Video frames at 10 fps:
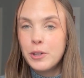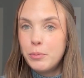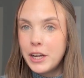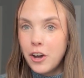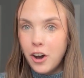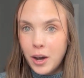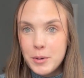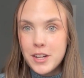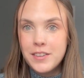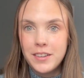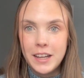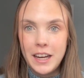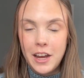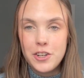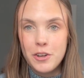So bring options like
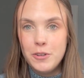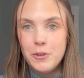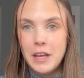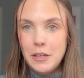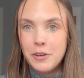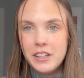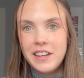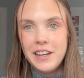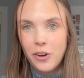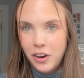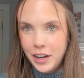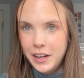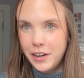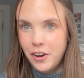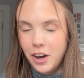I showed you that you can take on
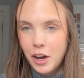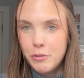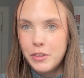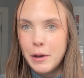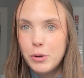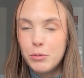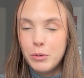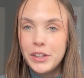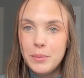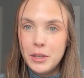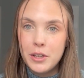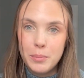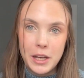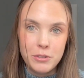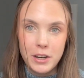and off. That will really be your
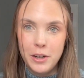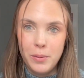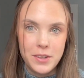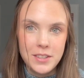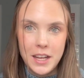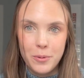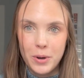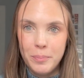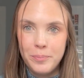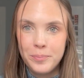best friend when staying warm.